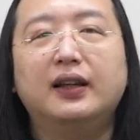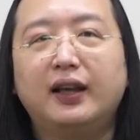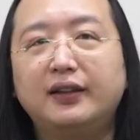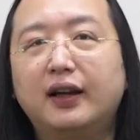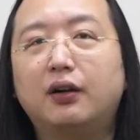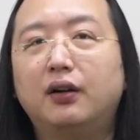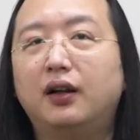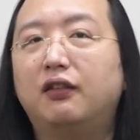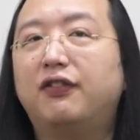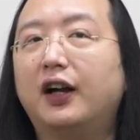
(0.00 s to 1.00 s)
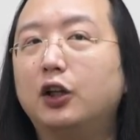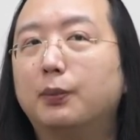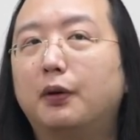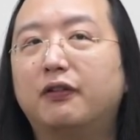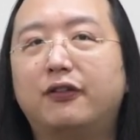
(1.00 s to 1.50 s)
and now a
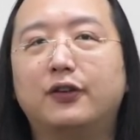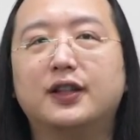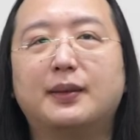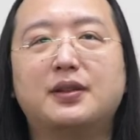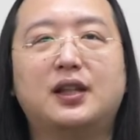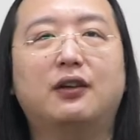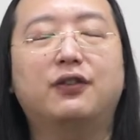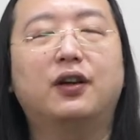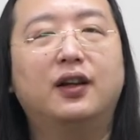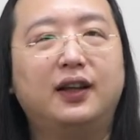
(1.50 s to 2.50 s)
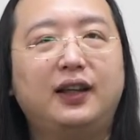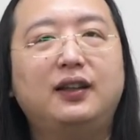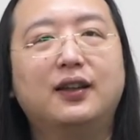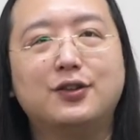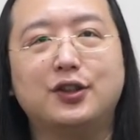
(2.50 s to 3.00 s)
valuable full-time staffer
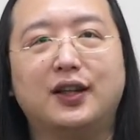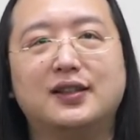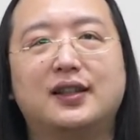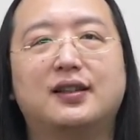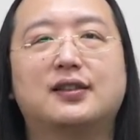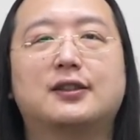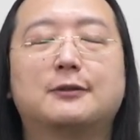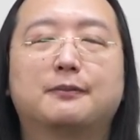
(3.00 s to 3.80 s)
in the GSS.